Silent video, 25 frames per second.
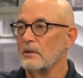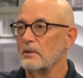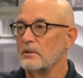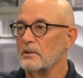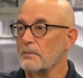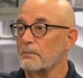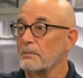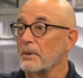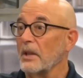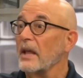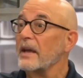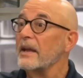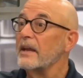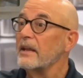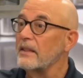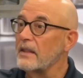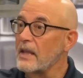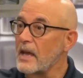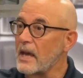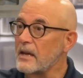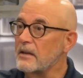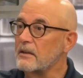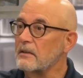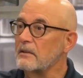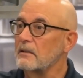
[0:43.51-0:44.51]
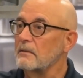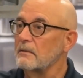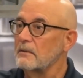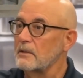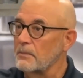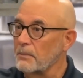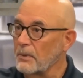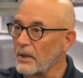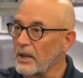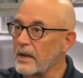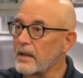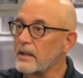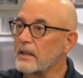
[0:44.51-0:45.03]
to play in
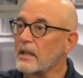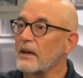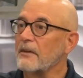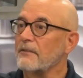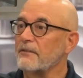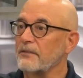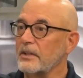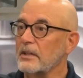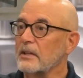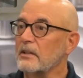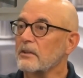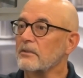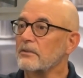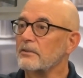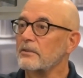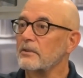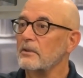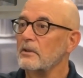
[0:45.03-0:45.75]
that field.